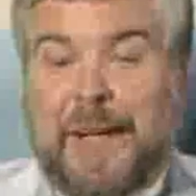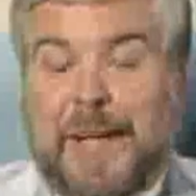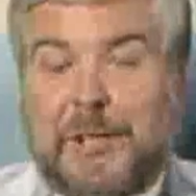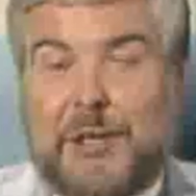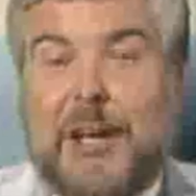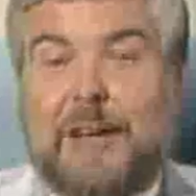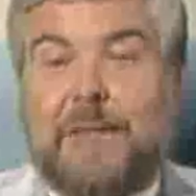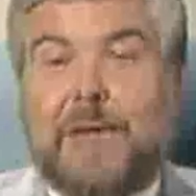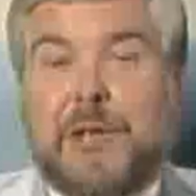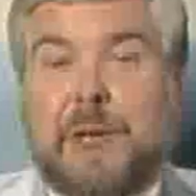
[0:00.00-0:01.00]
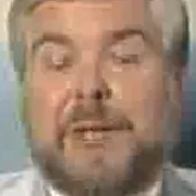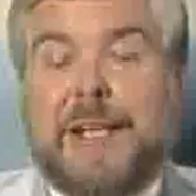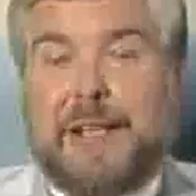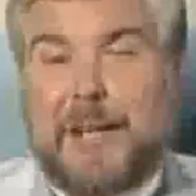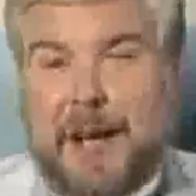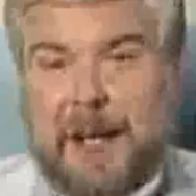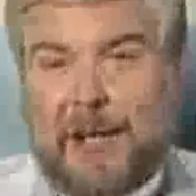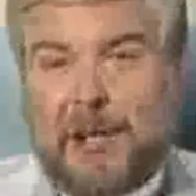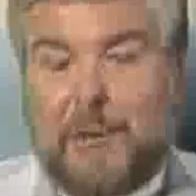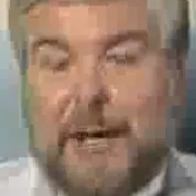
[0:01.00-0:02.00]
Instead, if you simply
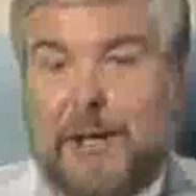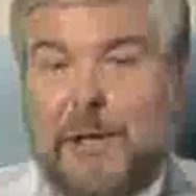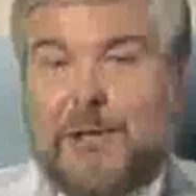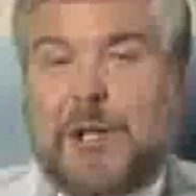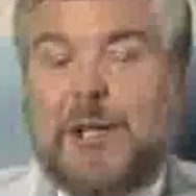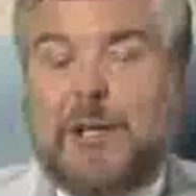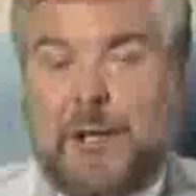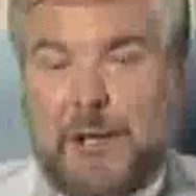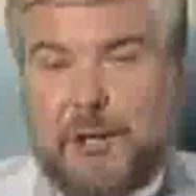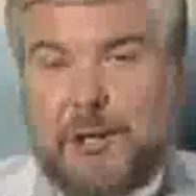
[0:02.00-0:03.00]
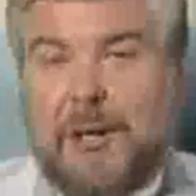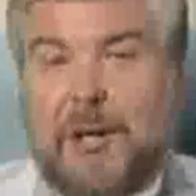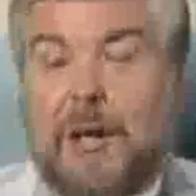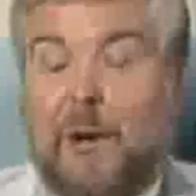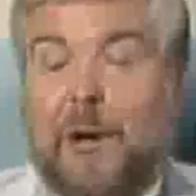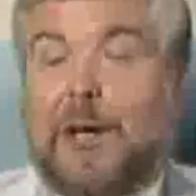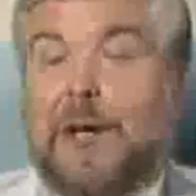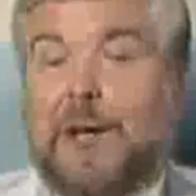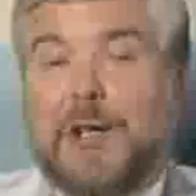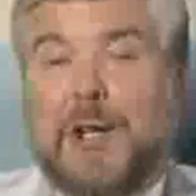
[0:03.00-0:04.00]
acknowledge by using a cushion or a
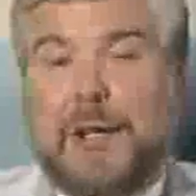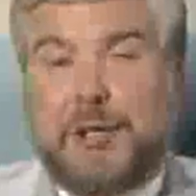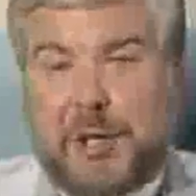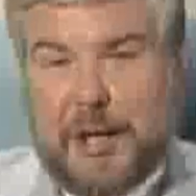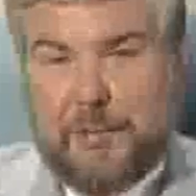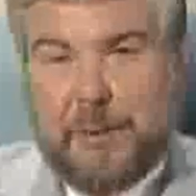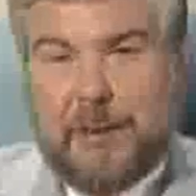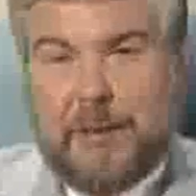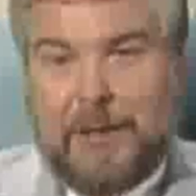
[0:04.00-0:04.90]
cushioning statement,